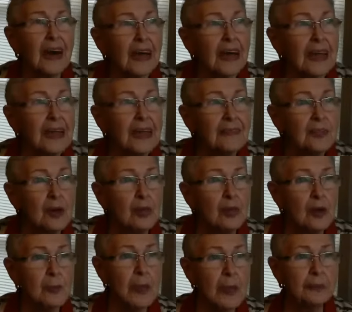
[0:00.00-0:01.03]
even though
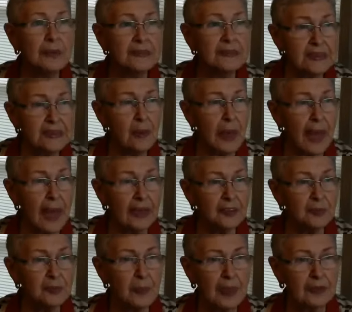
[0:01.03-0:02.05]
there may be some
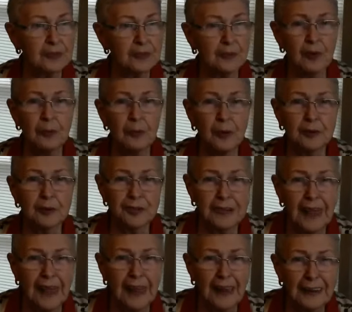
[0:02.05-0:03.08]
aspects of your
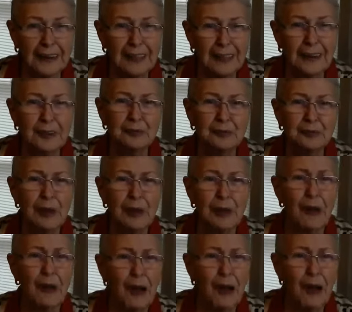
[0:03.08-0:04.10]
personality that is rather
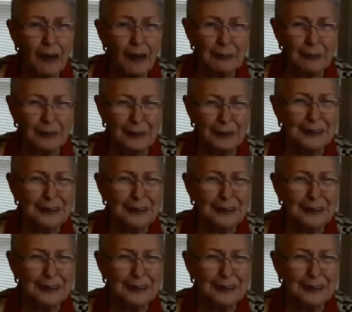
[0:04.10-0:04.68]
off-putting to me.